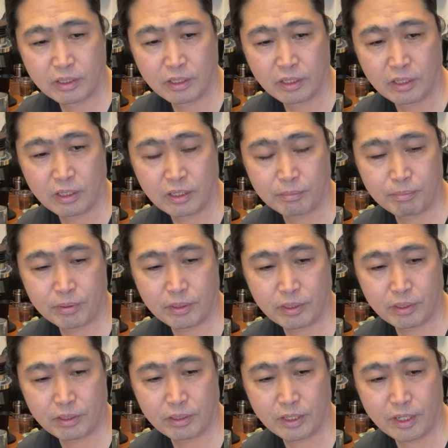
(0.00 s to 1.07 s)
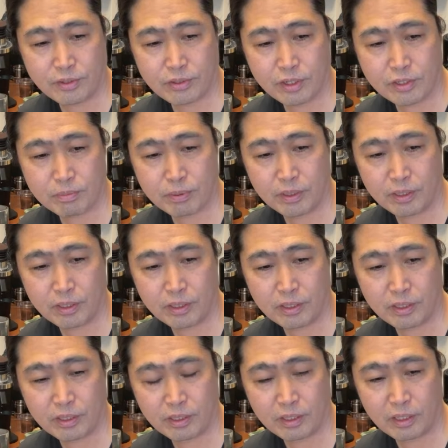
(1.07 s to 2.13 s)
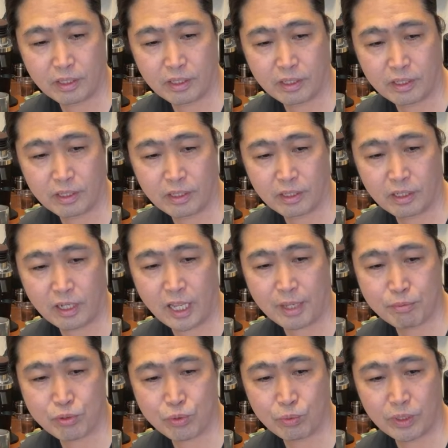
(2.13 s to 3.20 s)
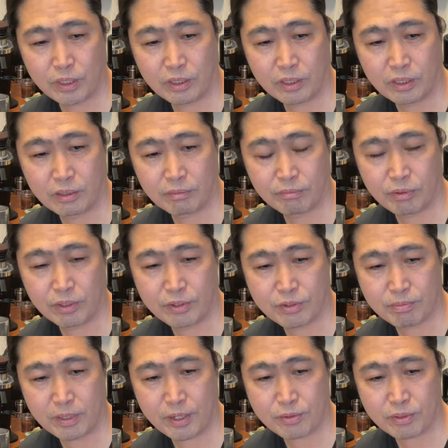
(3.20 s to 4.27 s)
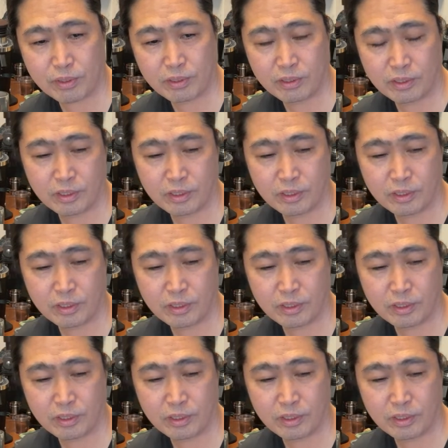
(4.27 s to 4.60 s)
uh, uh, SSP Lab Sweet for espresso?